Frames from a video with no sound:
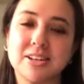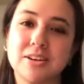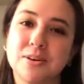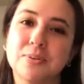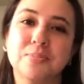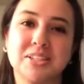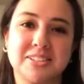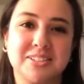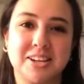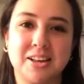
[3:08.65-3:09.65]
like
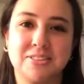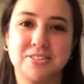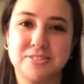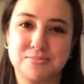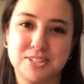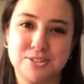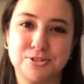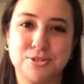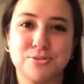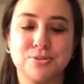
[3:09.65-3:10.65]
mixing together some
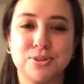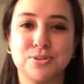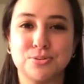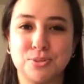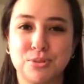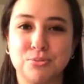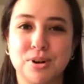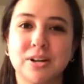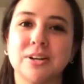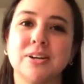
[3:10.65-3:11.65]
citrus oils with
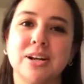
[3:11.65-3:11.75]
water